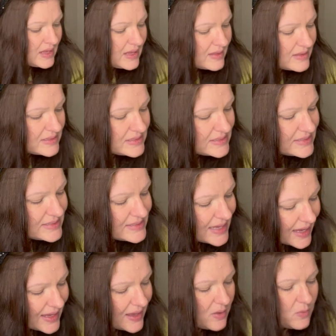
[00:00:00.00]
The
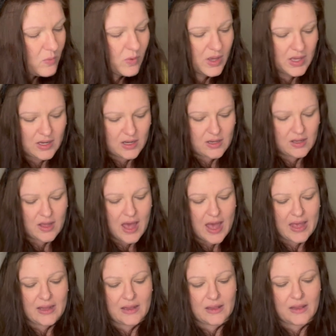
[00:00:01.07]
second one,
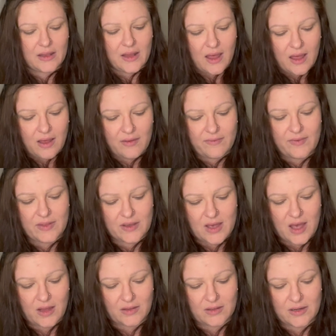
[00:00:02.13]
I love the
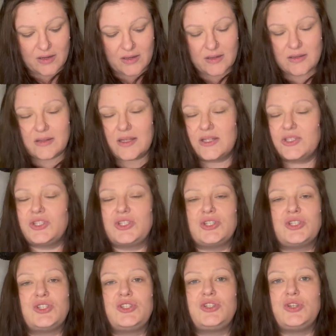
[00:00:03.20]
color. It's
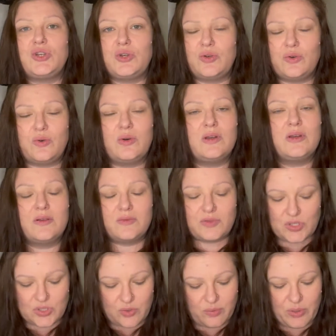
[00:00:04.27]
just too
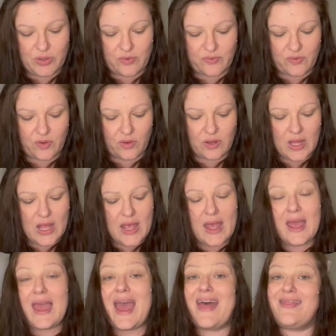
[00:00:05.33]
beautiful.
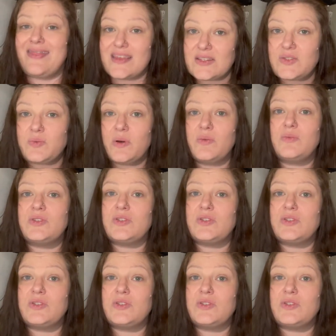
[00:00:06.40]
And this one was